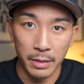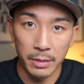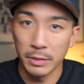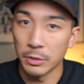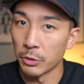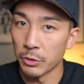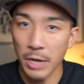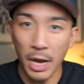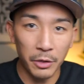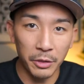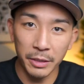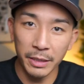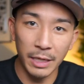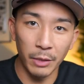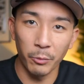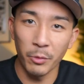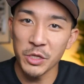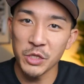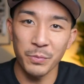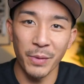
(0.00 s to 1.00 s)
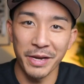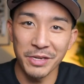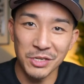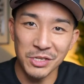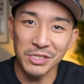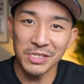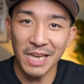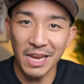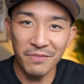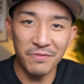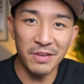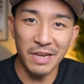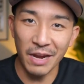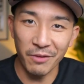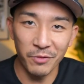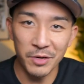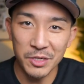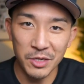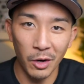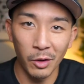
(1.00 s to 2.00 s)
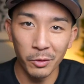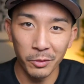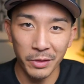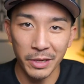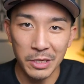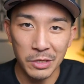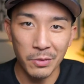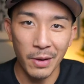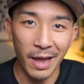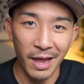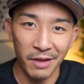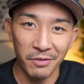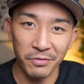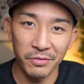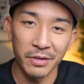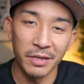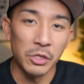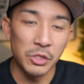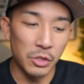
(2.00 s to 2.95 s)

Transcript: You're not gonna get rich by just saving every dollar that you have.